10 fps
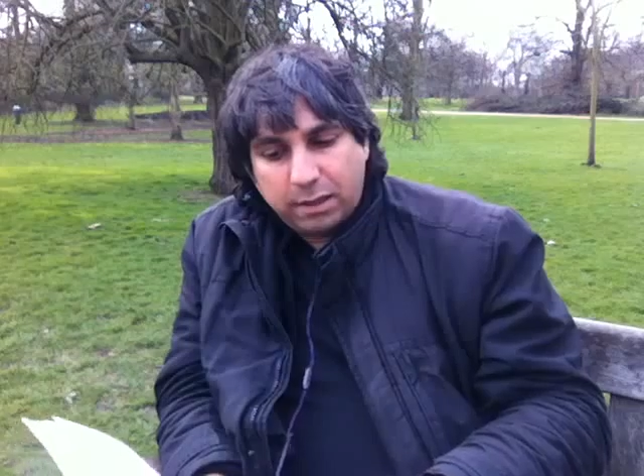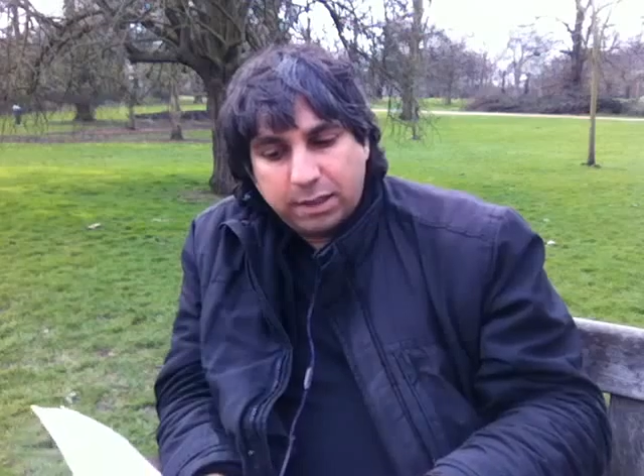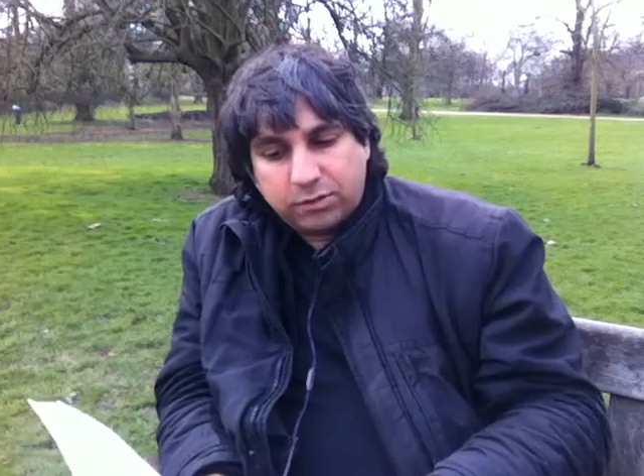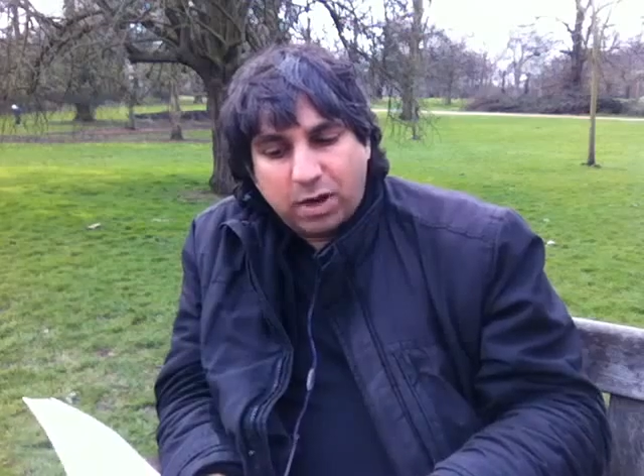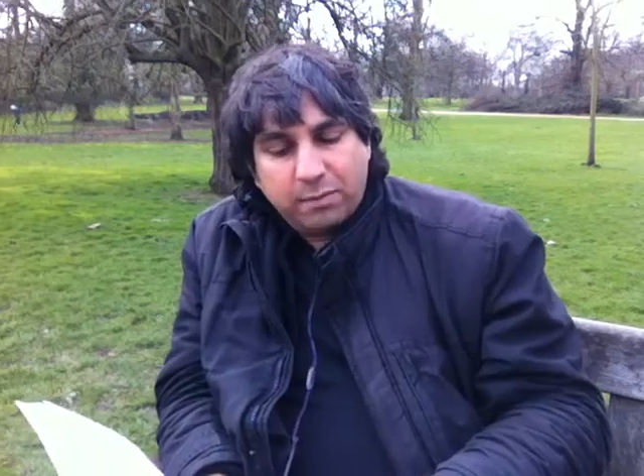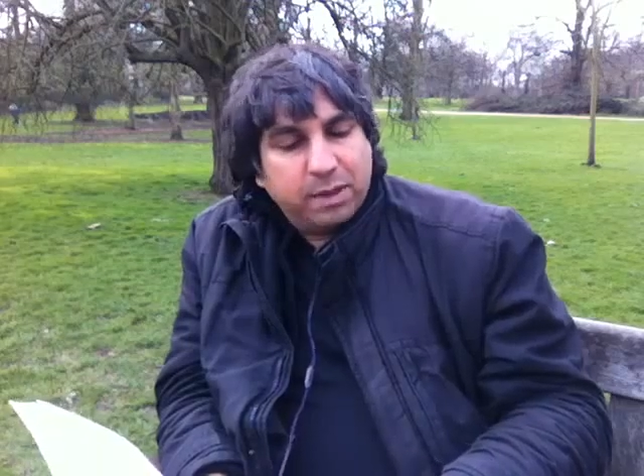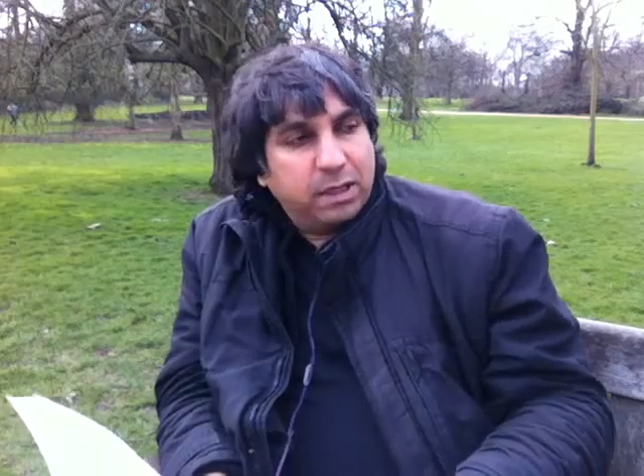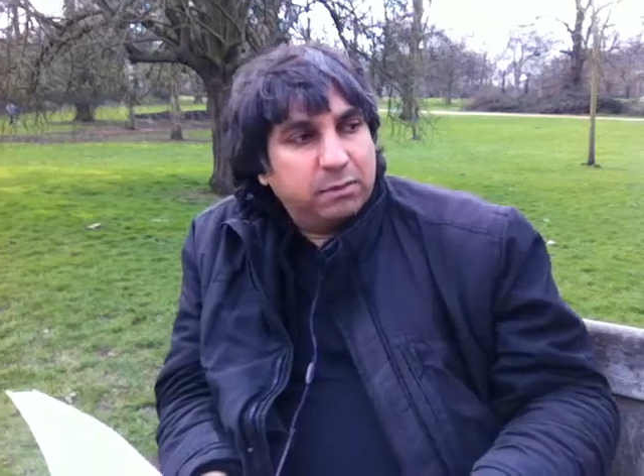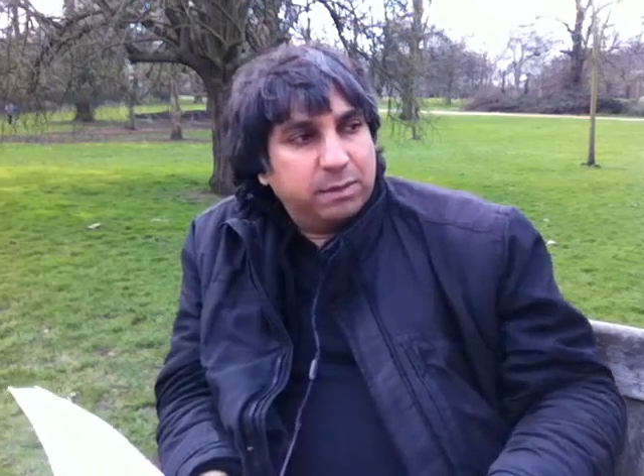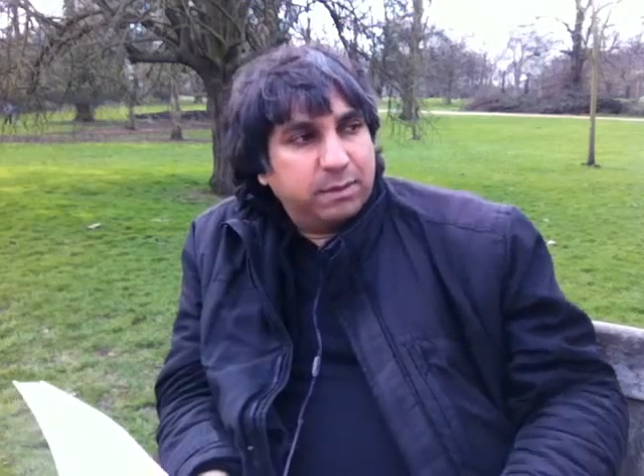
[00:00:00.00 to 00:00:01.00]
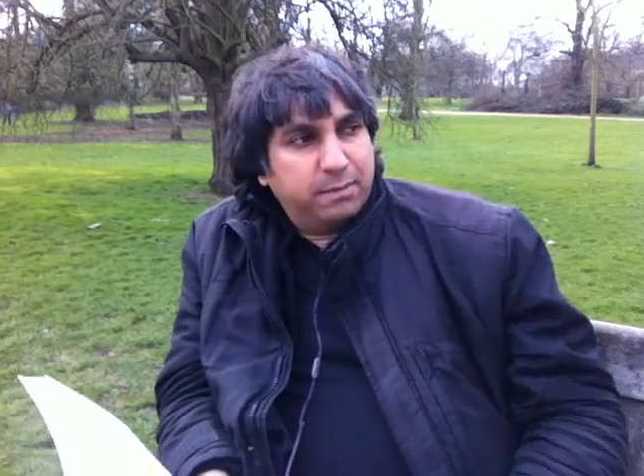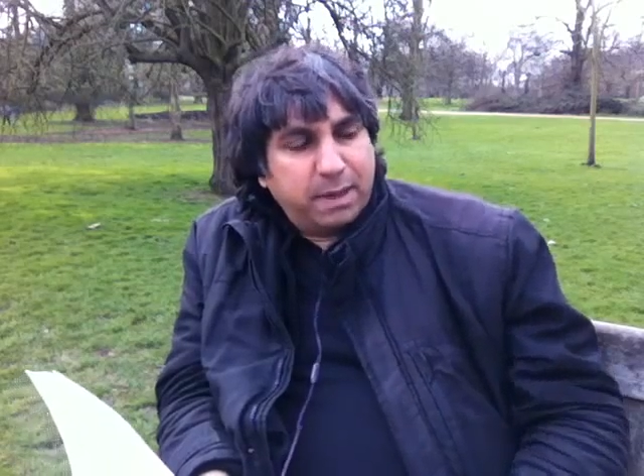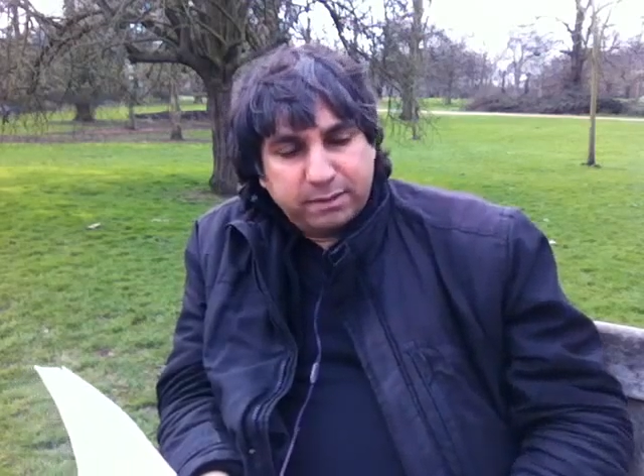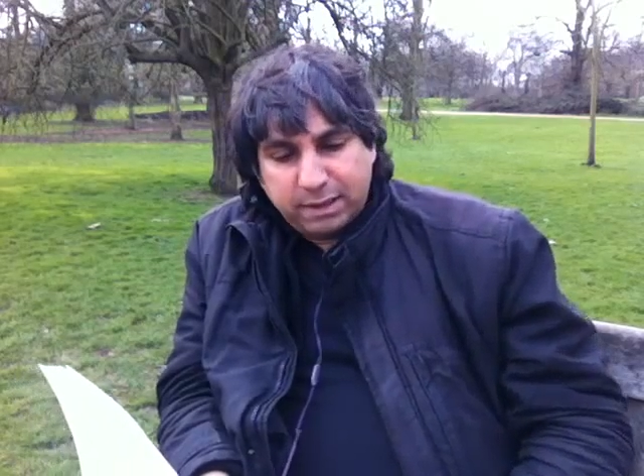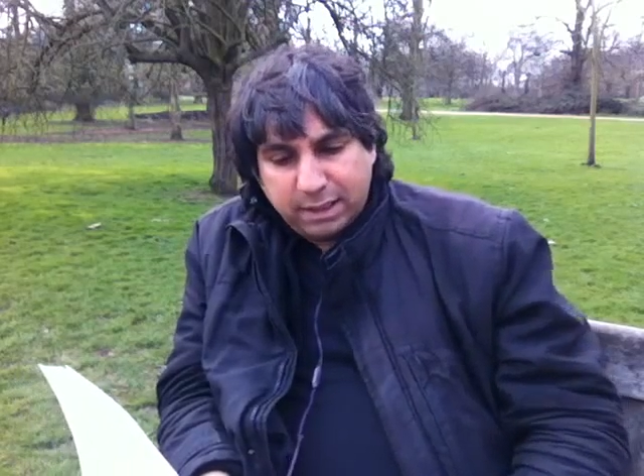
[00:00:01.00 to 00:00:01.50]
describe a little bit
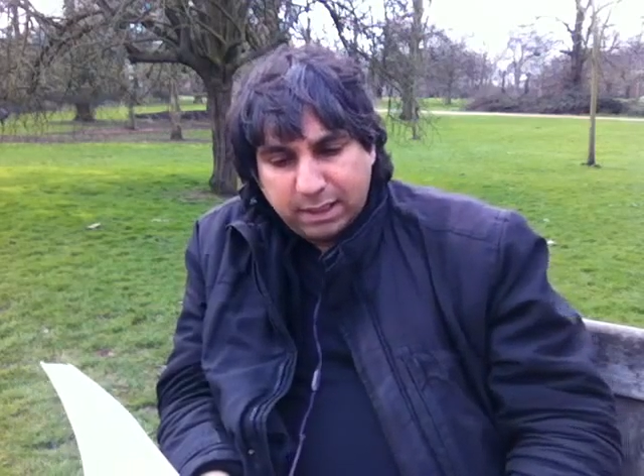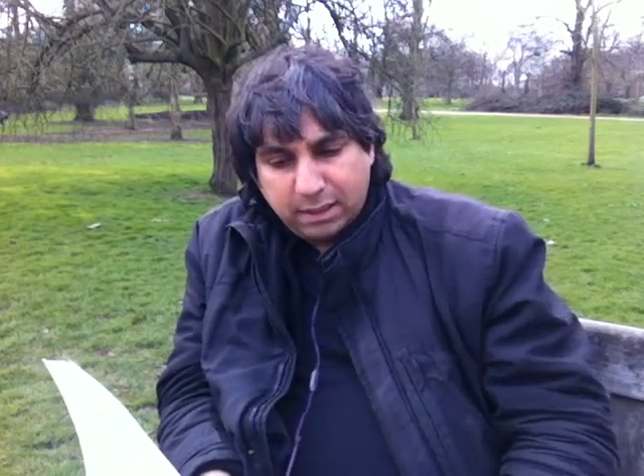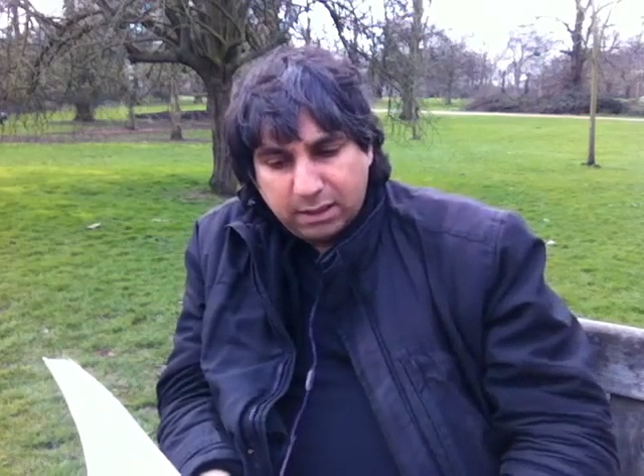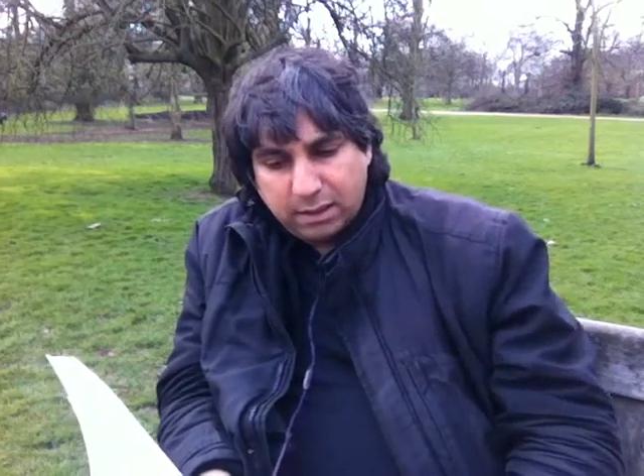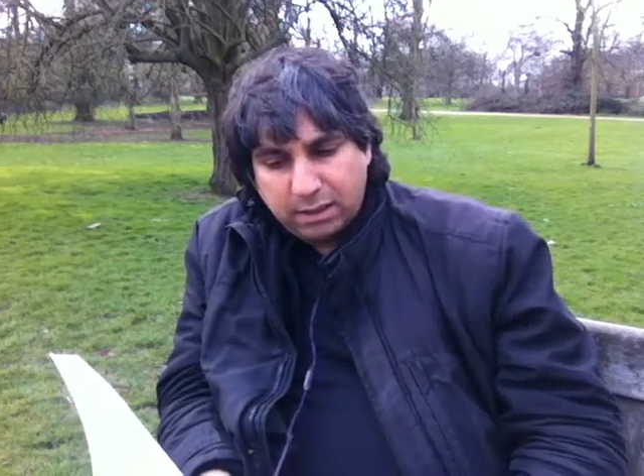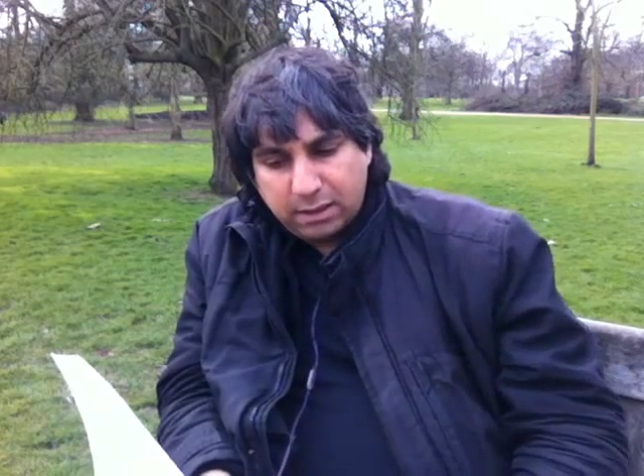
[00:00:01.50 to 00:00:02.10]
about the